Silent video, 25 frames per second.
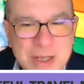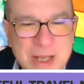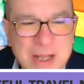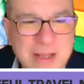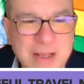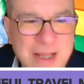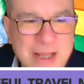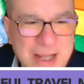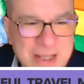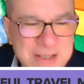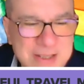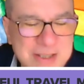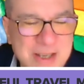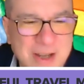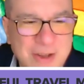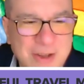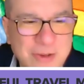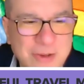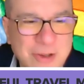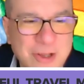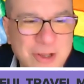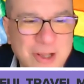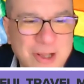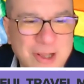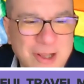and that
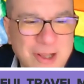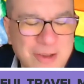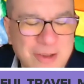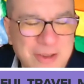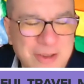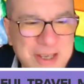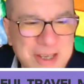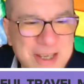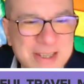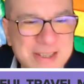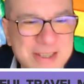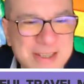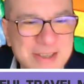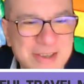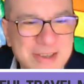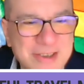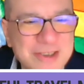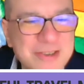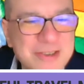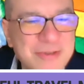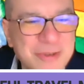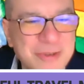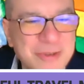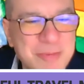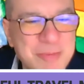sounded a lot
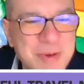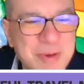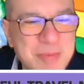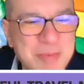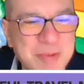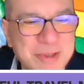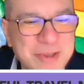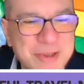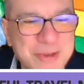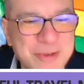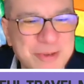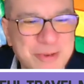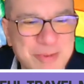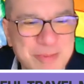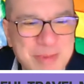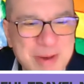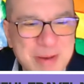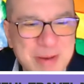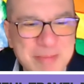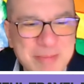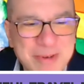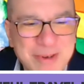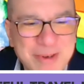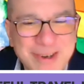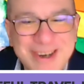easier for people to
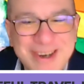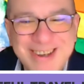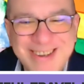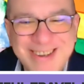remember.